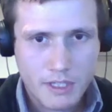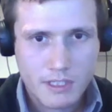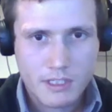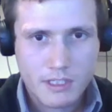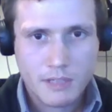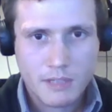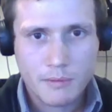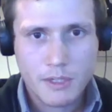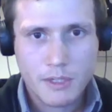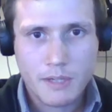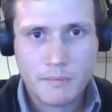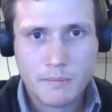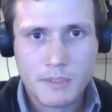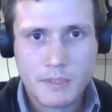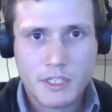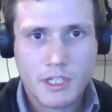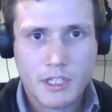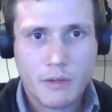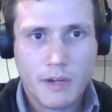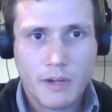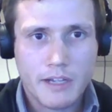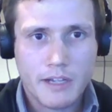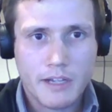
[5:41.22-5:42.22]
in the suburbs,
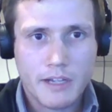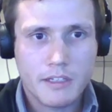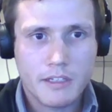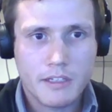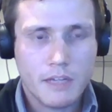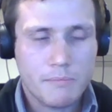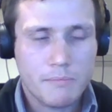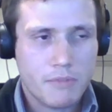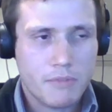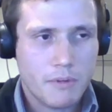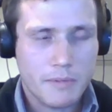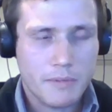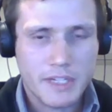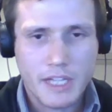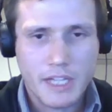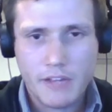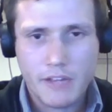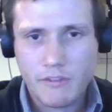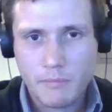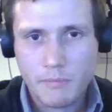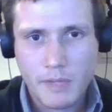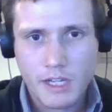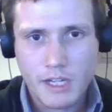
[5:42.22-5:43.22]
so I probably
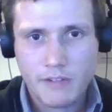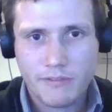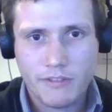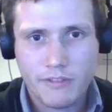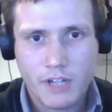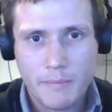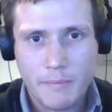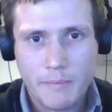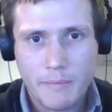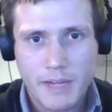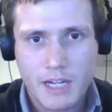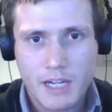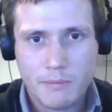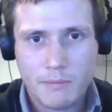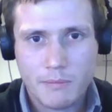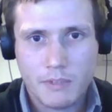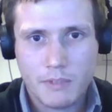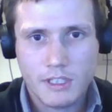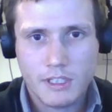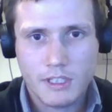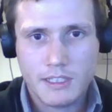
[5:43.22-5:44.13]
never met a farm animal